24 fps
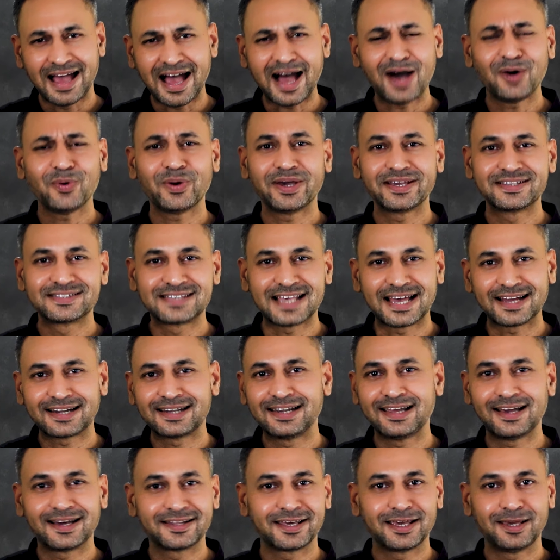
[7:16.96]
How
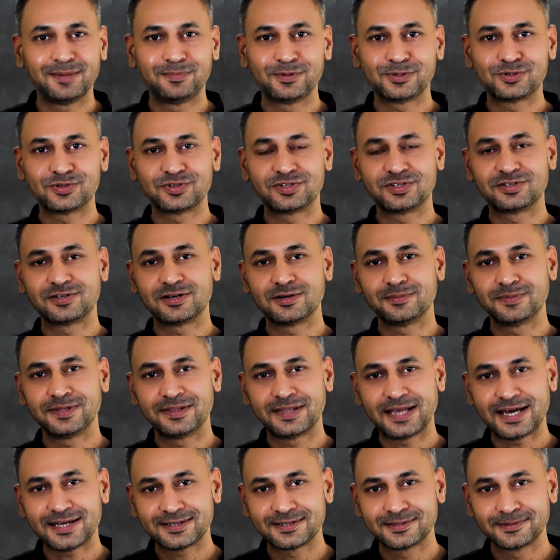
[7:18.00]
exactly are they able to determine
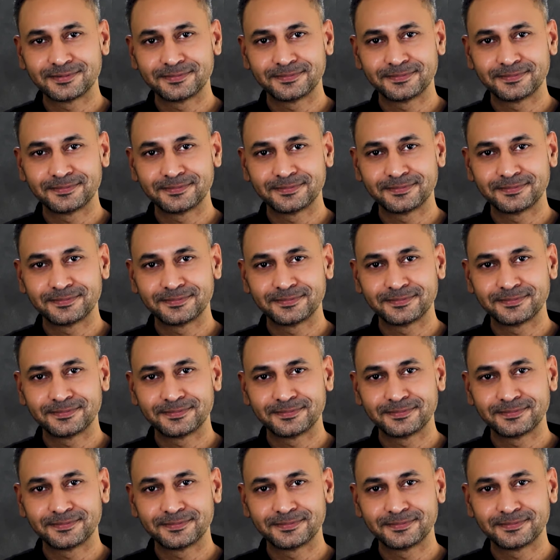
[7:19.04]
that?